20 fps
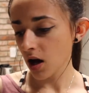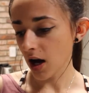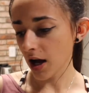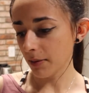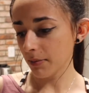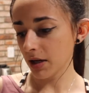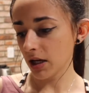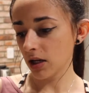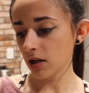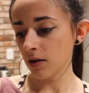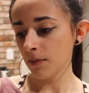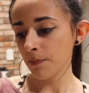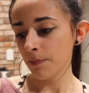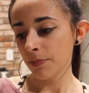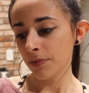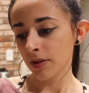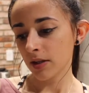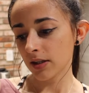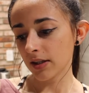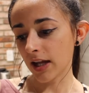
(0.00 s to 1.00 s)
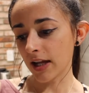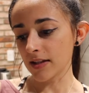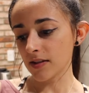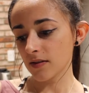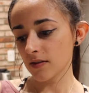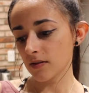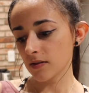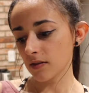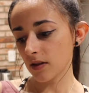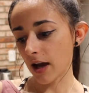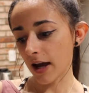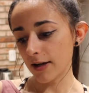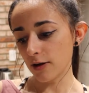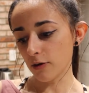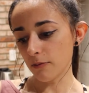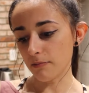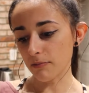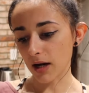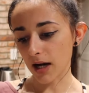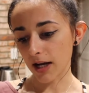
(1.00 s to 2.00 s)
I mean, that's, I
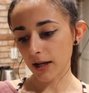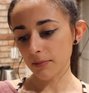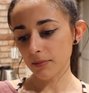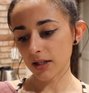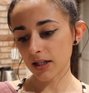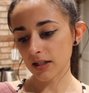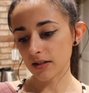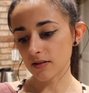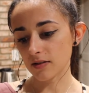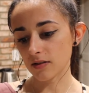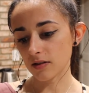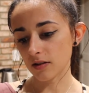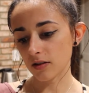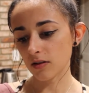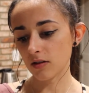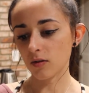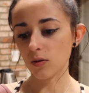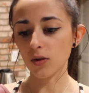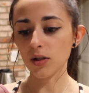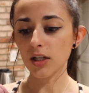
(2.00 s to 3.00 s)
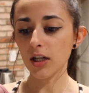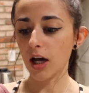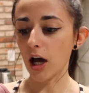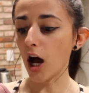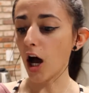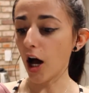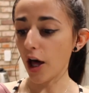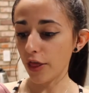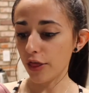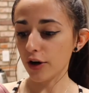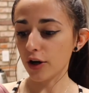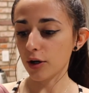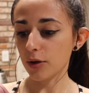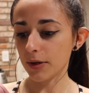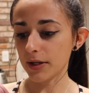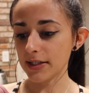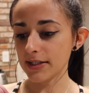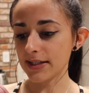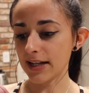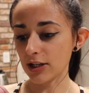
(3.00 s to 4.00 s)
don't mind because the only other
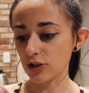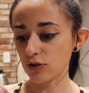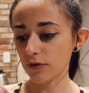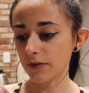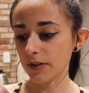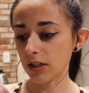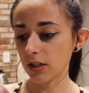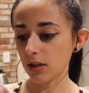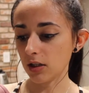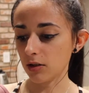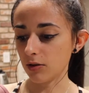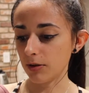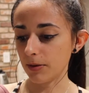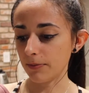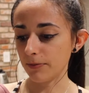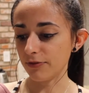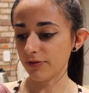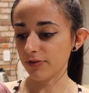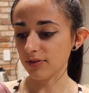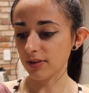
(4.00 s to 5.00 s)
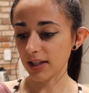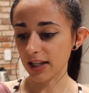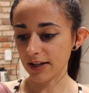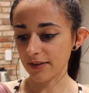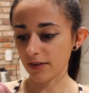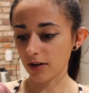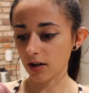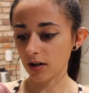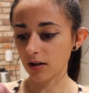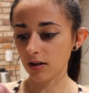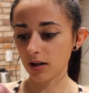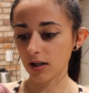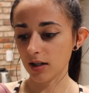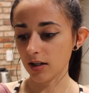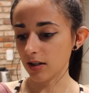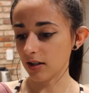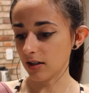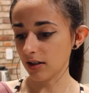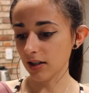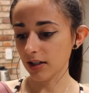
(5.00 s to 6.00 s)
ingredient is natural vanilla cream flavor.
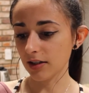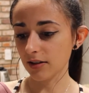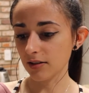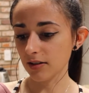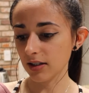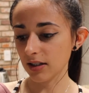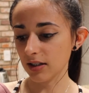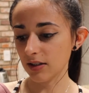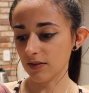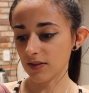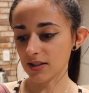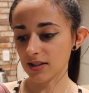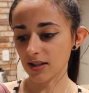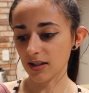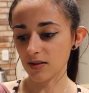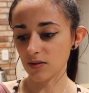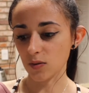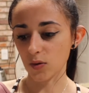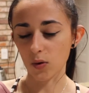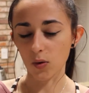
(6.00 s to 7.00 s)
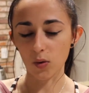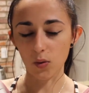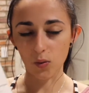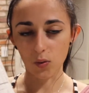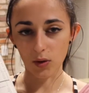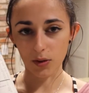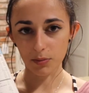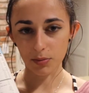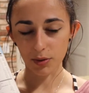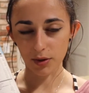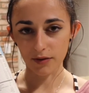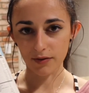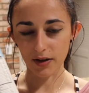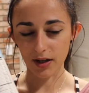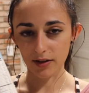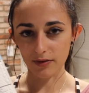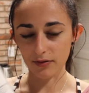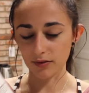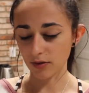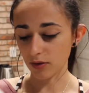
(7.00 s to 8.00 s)
And it literally even says
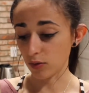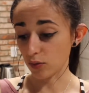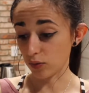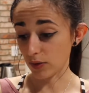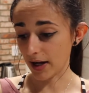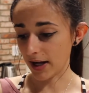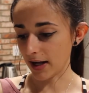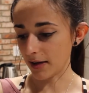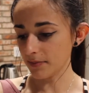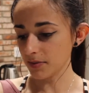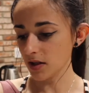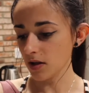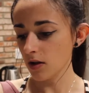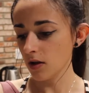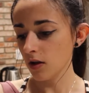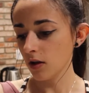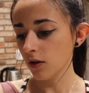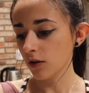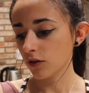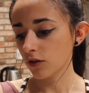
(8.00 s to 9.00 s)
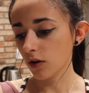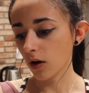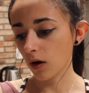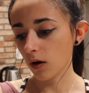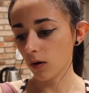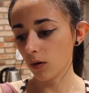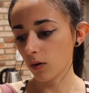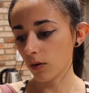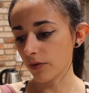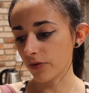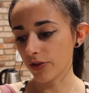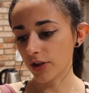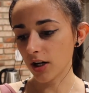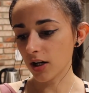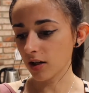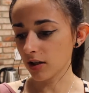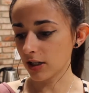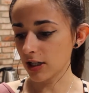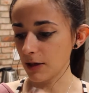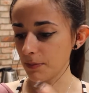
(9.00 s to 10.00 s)
1.5 grams. So
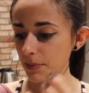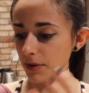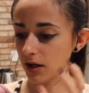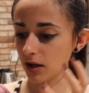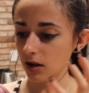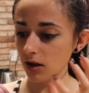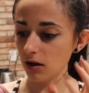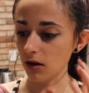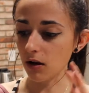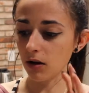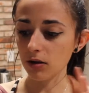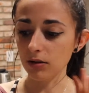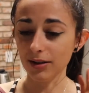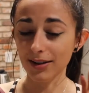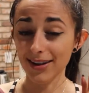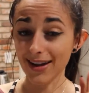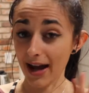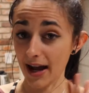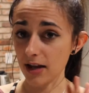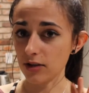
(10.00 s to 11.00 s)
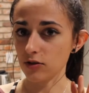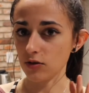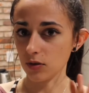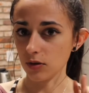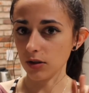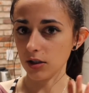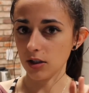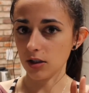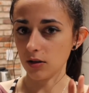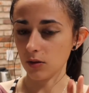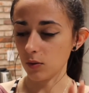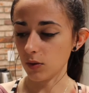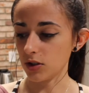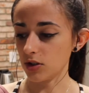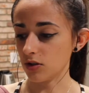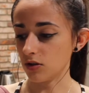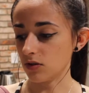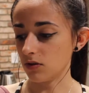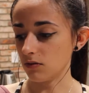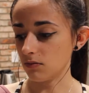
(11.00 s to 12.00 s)
they're keeping it all natural here,
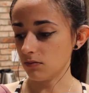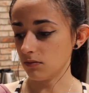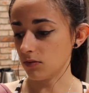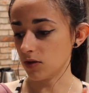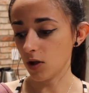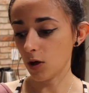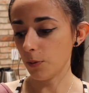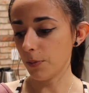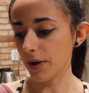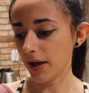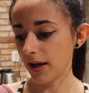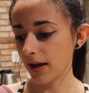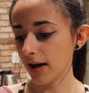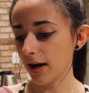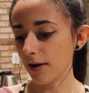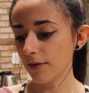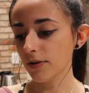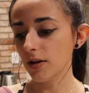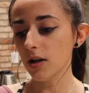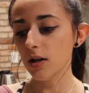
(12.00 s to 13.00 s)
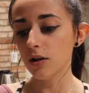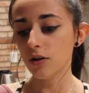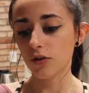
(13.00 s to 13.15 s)
which is dope AF.